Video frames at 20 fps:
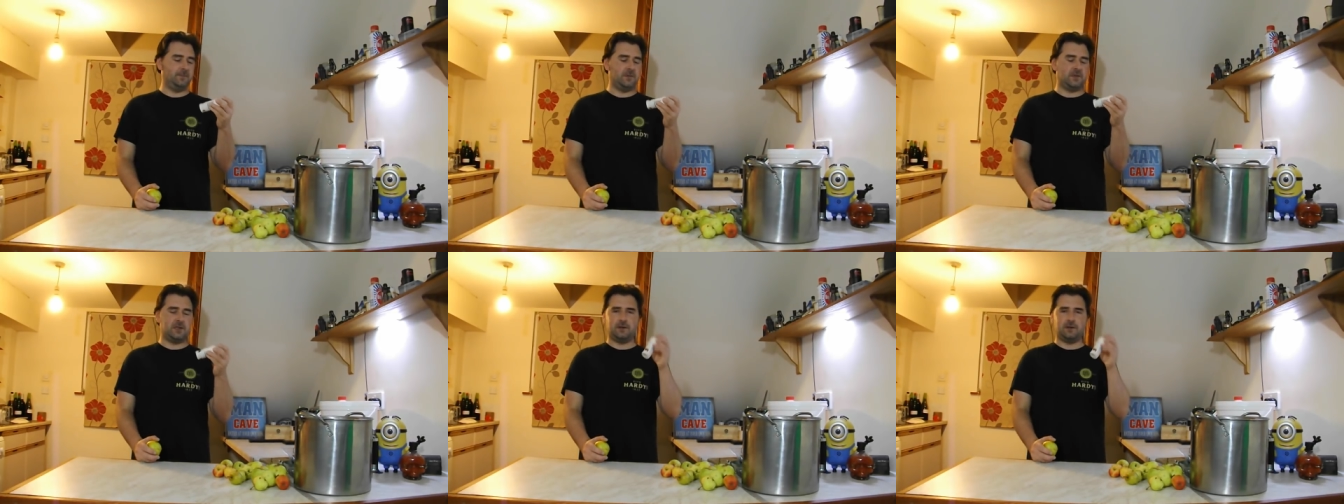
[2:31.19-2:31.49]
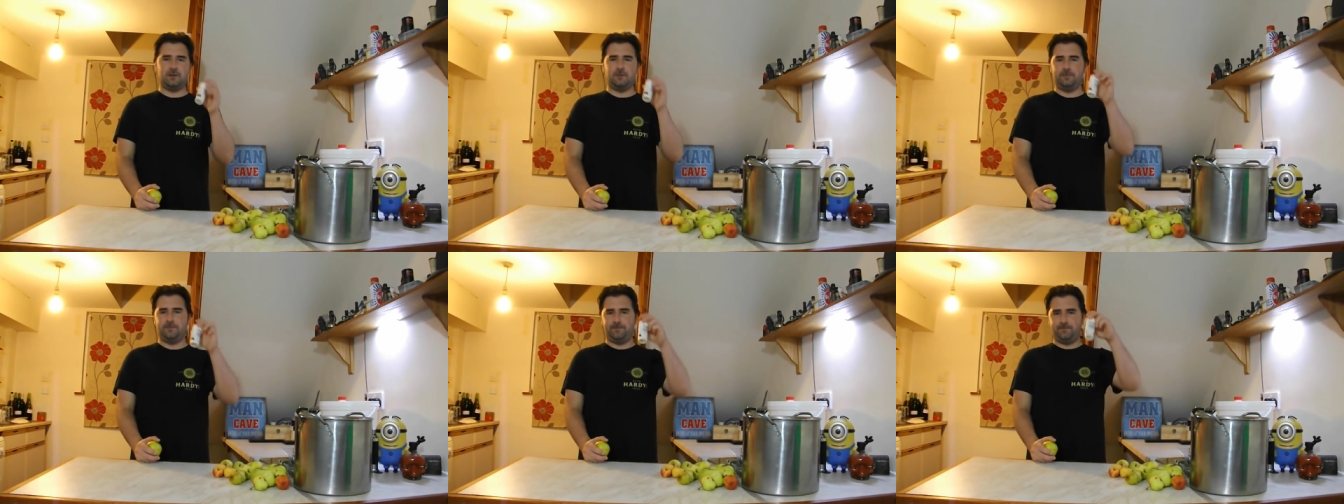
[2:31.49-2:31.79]

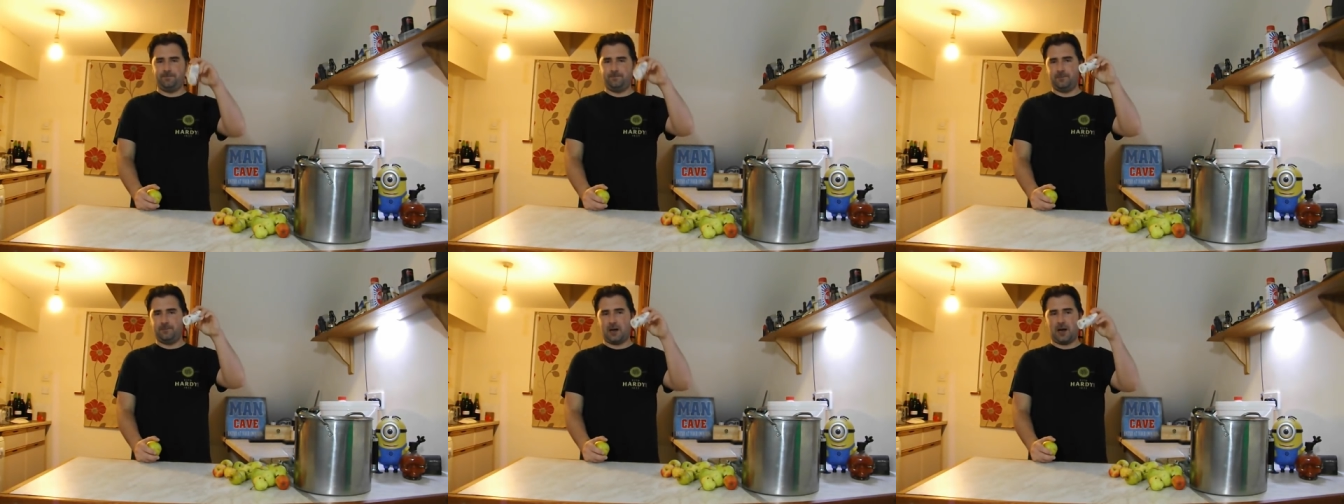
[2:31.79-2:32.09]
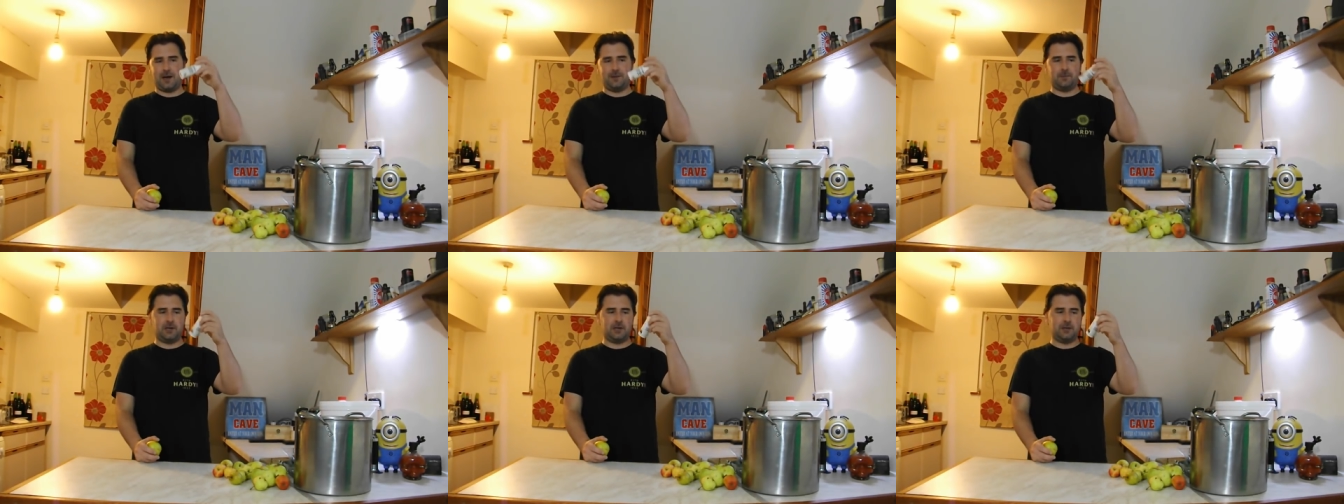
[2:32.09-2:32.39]
So
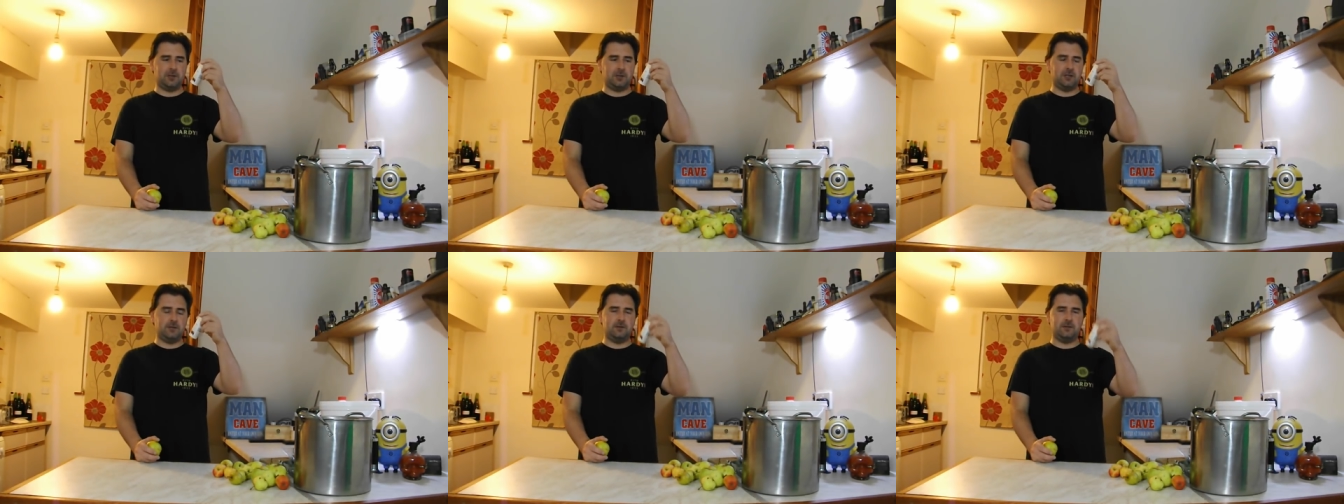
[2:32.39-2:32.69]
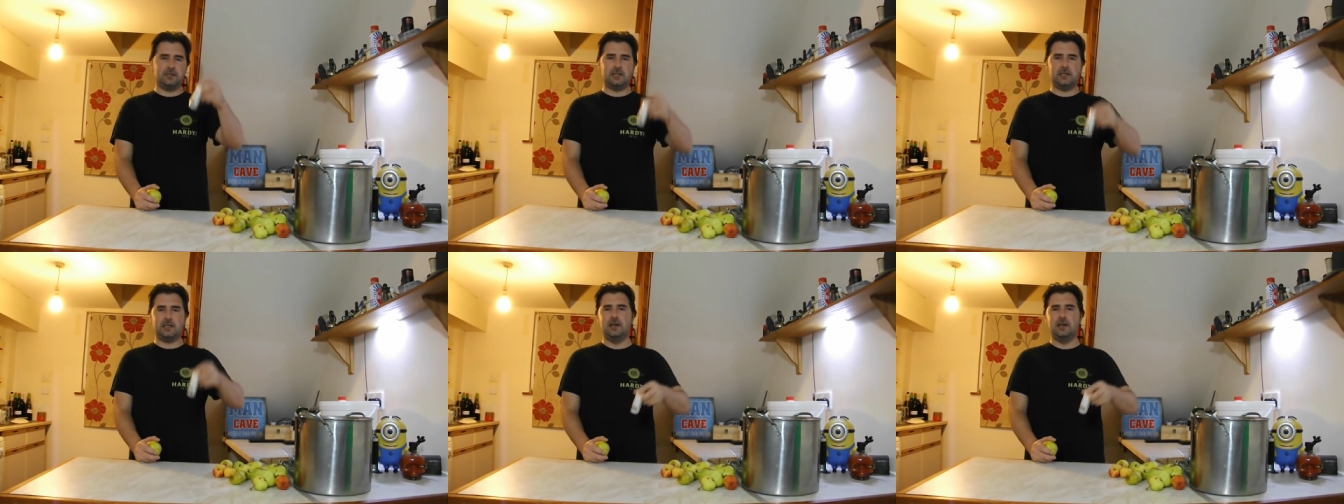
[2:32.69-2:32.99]
I'm gonna be
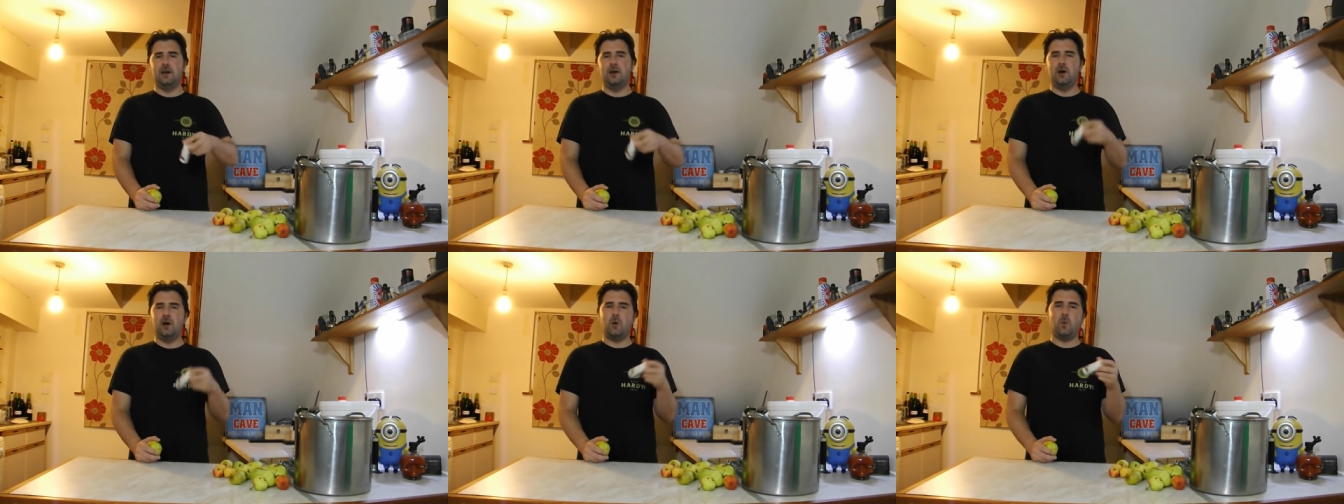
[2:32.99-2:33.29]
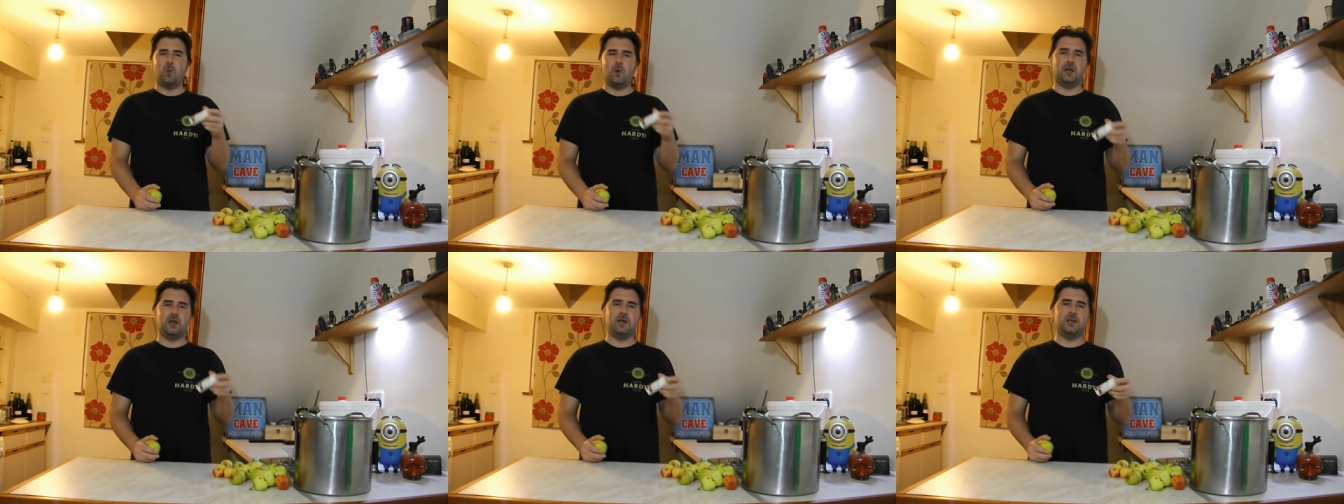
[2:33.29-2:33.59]
using
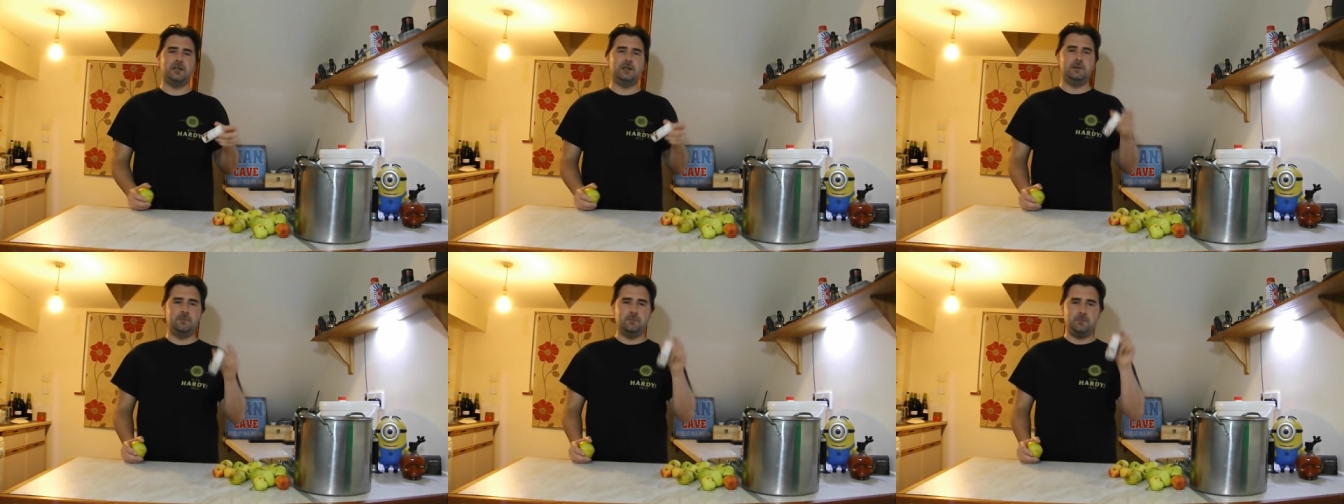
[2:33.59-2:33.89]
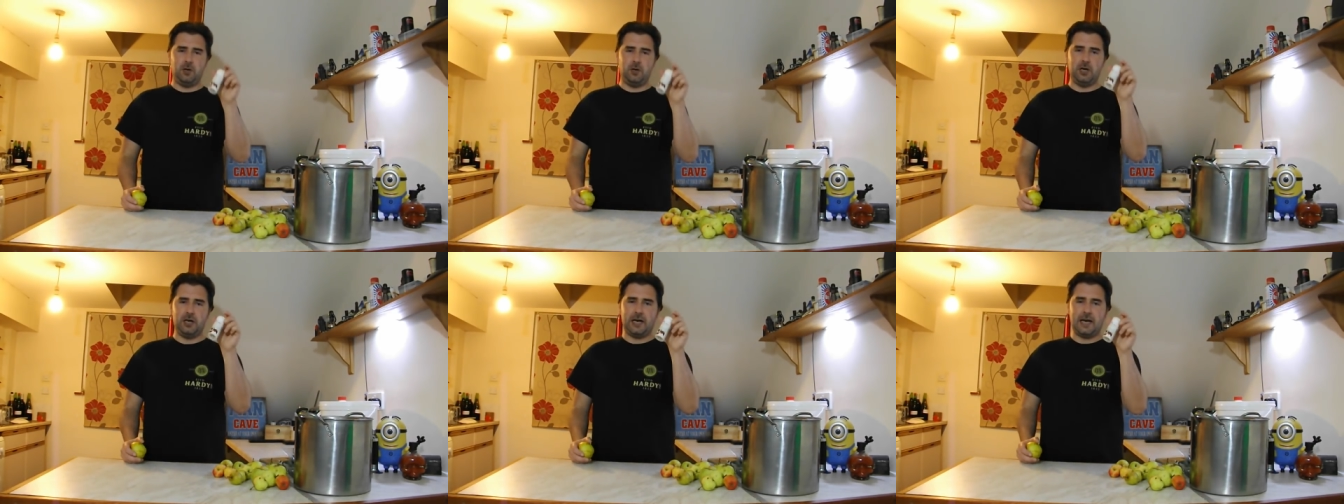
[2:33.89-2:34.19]
one
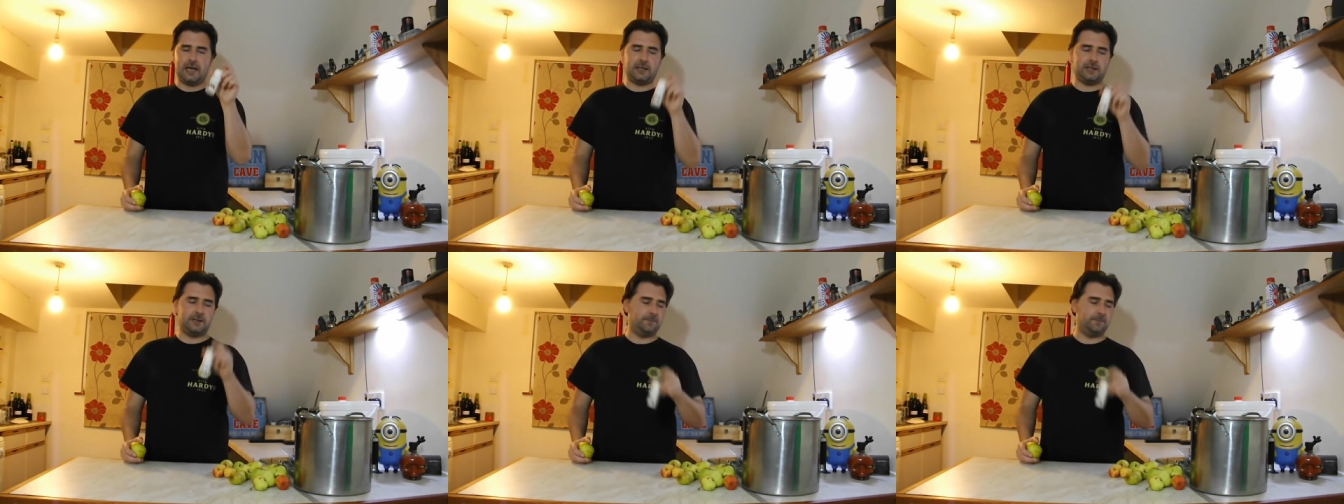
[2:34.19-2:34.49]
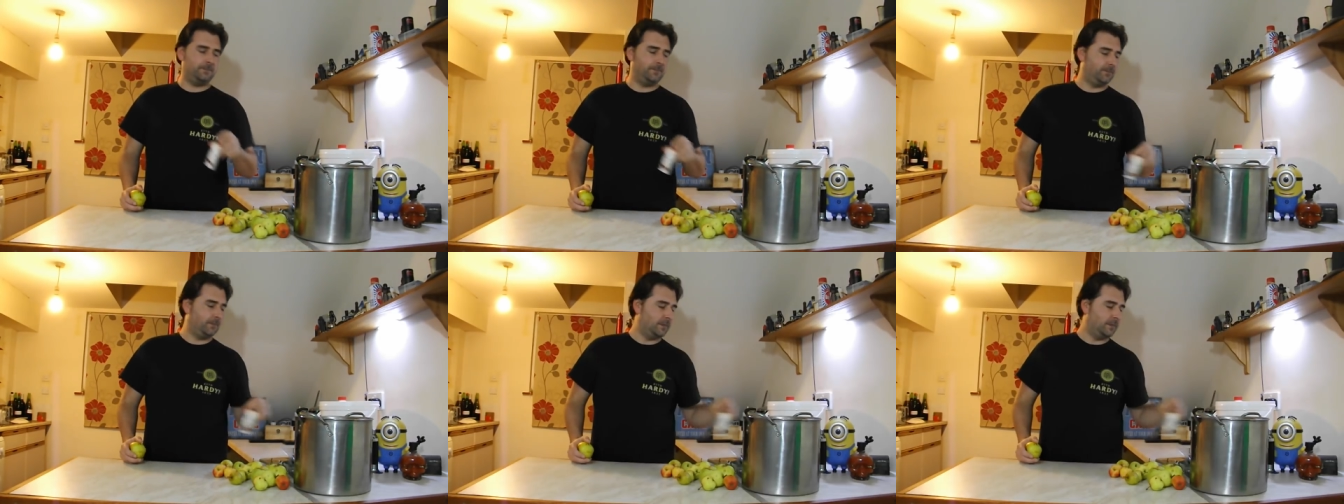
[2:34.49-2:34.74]
per gallon.